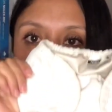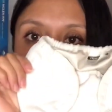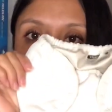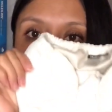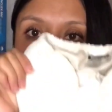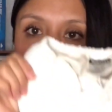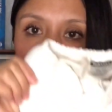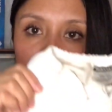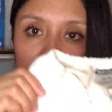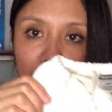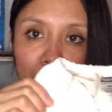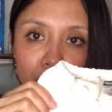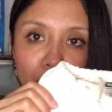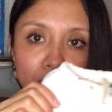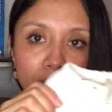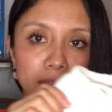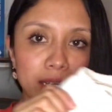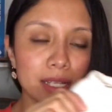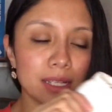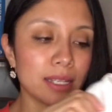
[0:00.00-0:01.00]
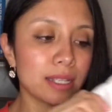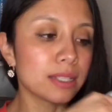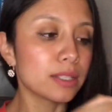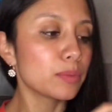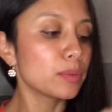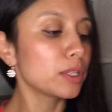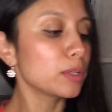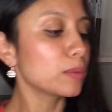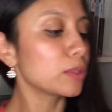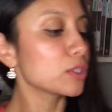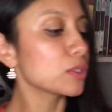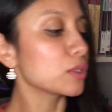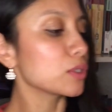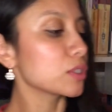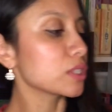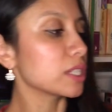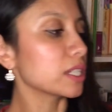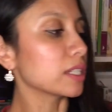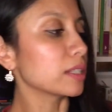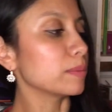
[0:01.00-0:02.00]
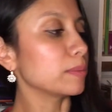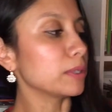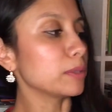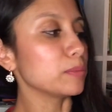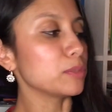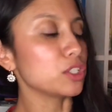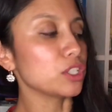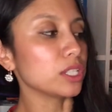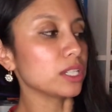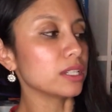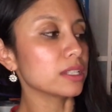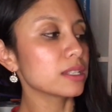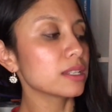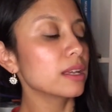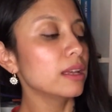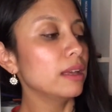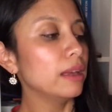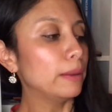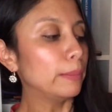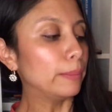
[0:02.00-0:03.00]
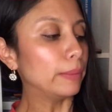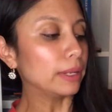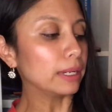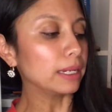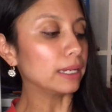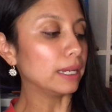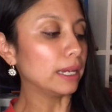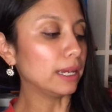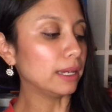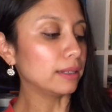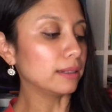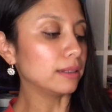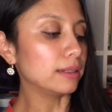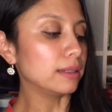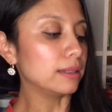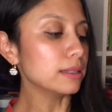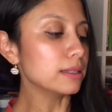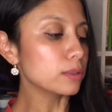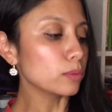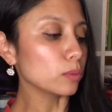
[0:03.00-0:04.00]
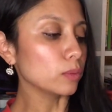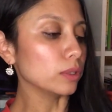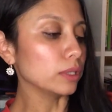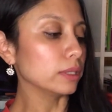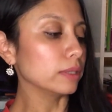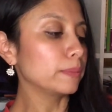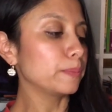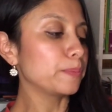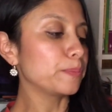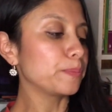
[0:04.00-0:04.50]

but it also has, it's pretty much looks like the Bump Genius, but again, this one